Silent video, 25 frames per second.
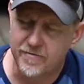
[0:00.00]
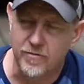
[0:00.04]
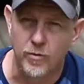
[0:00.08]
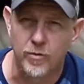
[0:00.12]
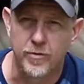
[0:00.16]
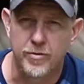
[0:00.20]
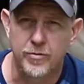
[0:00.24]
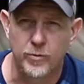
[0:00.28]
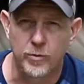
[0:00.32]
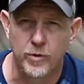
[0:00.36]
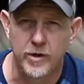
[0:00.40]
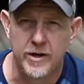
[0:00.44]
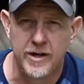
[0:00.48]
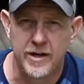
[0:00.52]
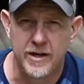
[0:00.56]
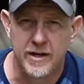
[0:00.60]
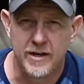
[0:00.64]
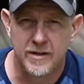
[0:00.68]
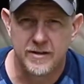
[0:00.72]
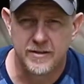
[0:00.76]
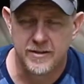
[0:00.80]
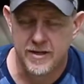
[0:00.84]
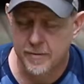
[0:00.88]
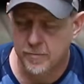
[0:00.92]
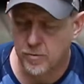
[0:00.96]
for three
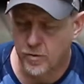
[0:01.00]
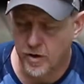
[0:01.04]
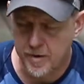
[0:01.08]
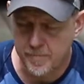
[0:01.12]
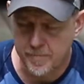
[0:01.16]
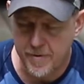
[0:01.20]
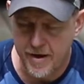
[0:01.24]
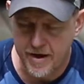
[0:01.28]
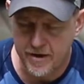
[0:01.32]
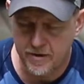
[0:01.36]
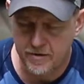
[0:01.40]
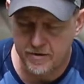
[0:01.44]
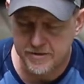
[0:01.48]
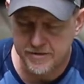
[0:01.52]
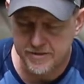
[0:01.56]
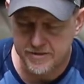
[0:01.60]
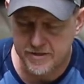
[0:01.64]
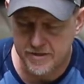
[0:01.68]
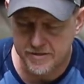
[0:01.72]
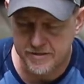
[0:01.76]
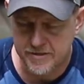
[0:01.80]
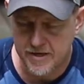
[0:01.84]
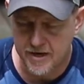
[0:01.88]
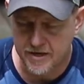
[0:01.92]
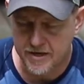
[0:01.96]
AA batteries. It
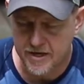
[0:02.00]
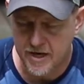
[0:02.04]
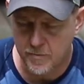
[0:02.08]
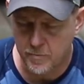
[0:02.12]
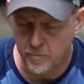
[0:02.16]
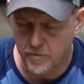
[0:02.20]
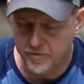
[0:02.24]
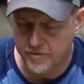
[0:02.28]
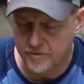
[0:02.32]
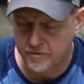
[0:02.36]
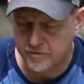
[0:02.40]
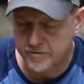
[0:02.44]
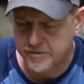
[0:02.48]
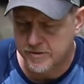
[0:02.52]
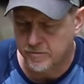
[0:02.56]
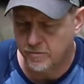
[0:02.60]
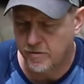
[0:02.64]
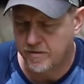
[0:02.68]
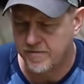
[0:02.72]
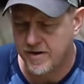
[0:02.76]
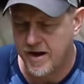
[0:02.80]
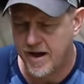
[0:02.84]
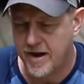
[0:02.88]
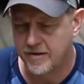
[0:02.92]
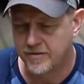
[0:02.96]
does not come with those, so
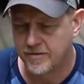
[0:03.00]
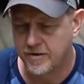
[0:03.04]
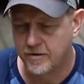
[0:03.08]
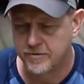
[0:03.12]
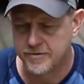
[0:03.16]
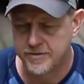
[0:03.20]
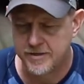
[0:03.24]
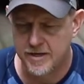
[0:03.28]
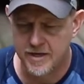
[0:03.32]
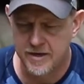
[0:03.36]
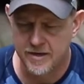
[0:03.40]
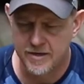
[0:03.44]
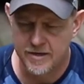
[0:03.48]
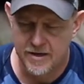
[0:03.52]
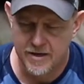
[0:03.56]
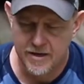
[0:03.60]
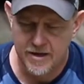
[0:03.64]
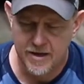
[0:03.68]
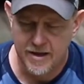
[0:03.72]
we've added those in.